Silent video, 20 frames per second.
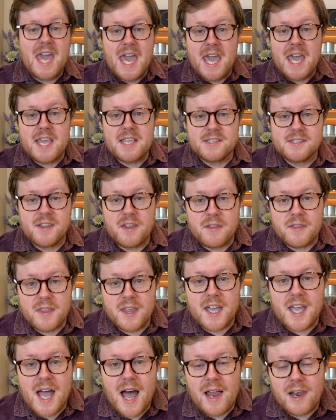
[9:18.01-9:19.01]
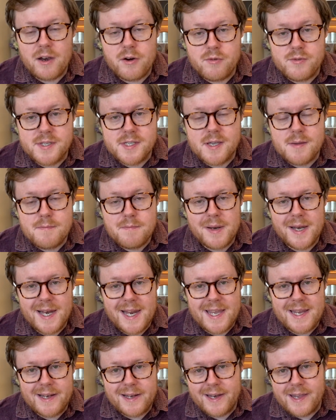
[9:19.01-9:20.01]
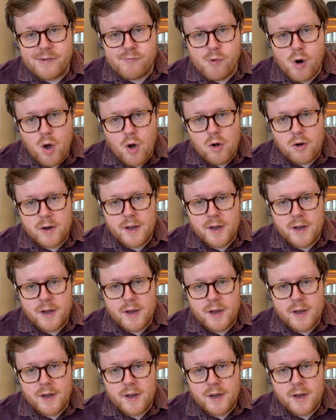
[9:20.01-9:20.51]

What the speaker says: is that the colour is completely wrong.